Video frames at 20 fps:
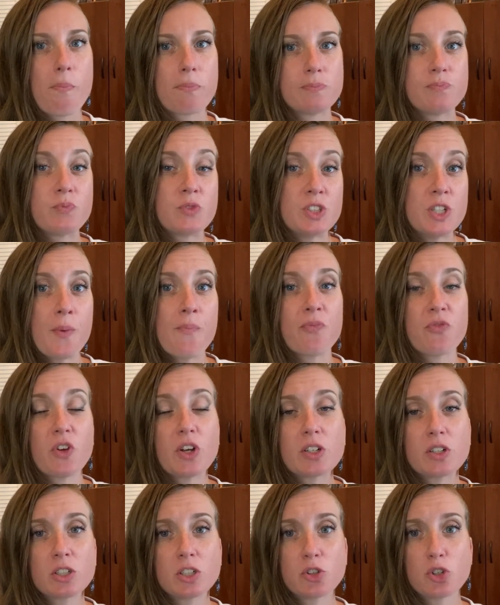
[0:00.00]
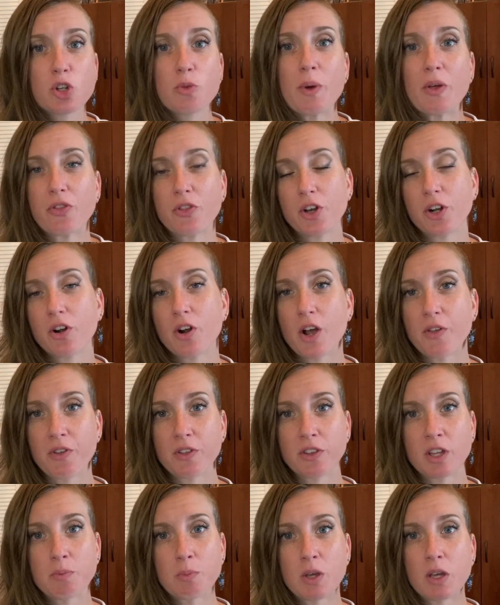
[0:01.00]
Yeah, if I got a little bit thicker, I
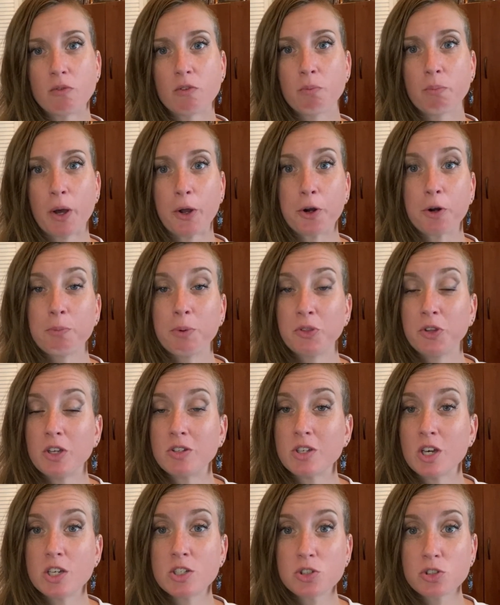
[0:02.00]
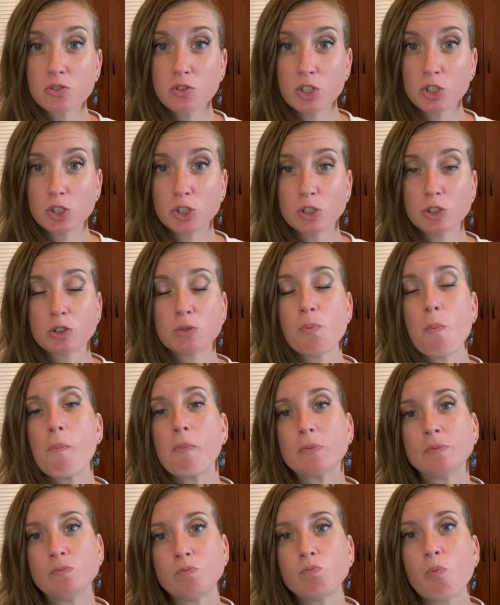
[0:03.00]
think they'd be even better, but they taste delicious.
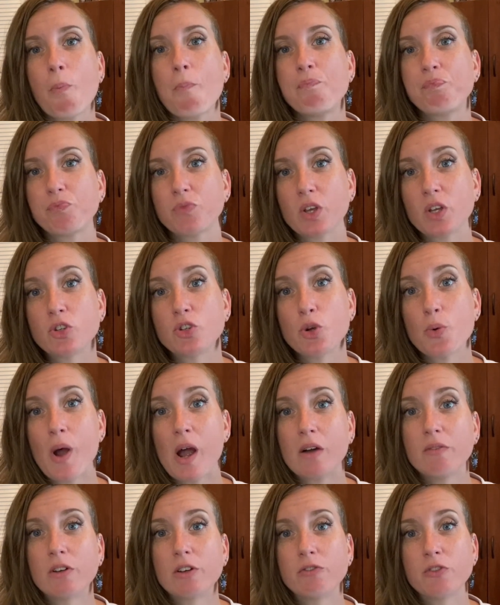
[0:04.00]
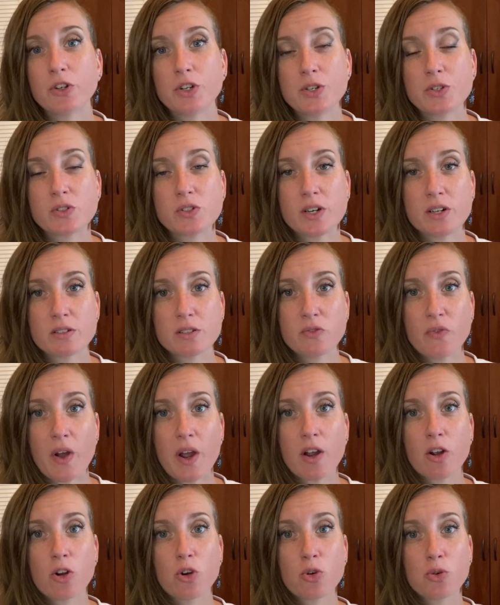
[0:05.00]
They do have a very
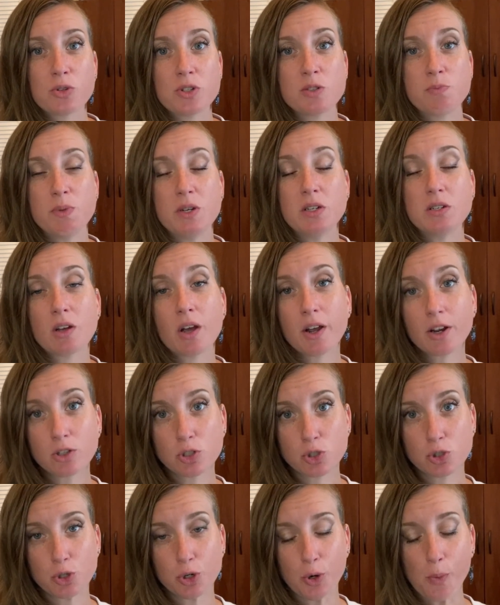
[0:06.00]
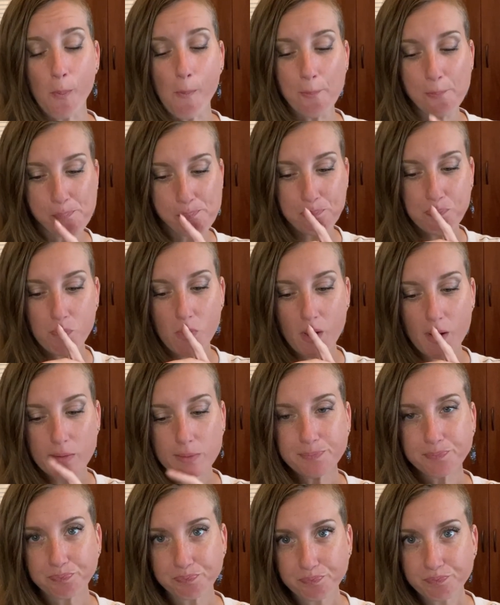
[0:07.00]
satisfying crispy texture.
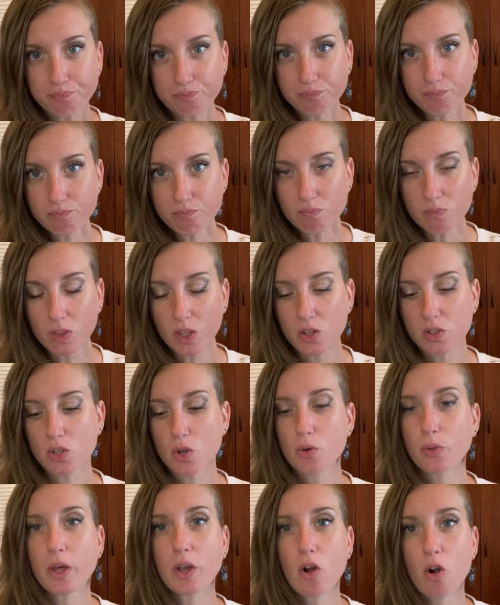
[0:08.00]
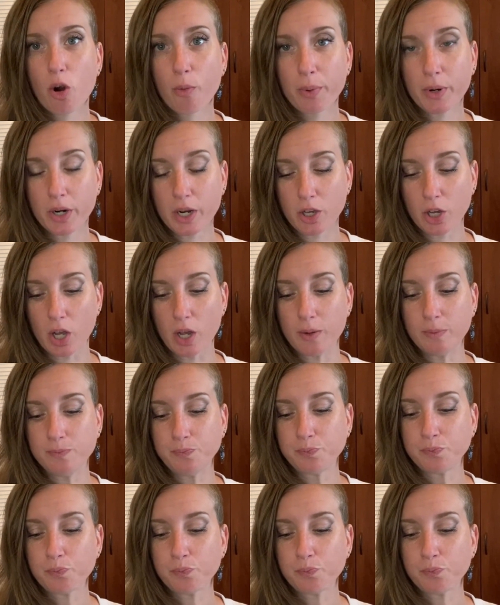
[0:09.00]
So they are pretty good.